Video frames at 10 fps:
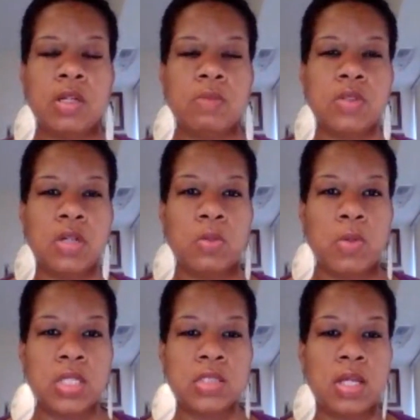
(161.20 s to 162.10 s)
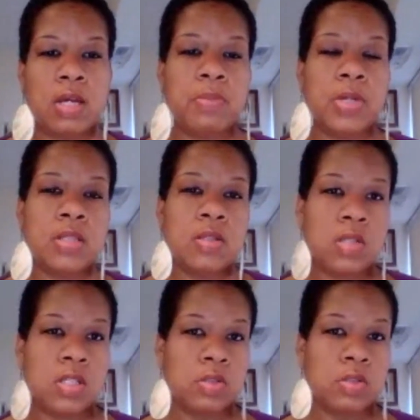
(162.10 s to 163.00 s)
I'm trying to watch that. But
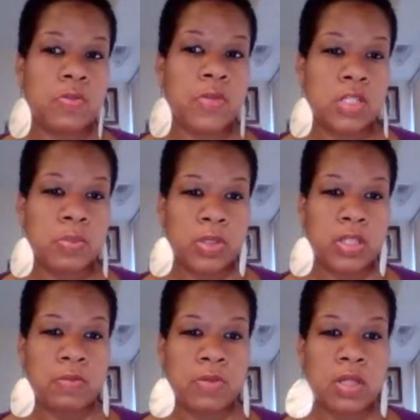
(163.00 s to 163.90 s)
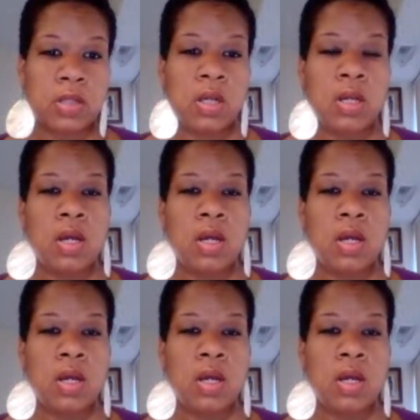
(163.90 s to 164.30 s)
there's also a Facebook event.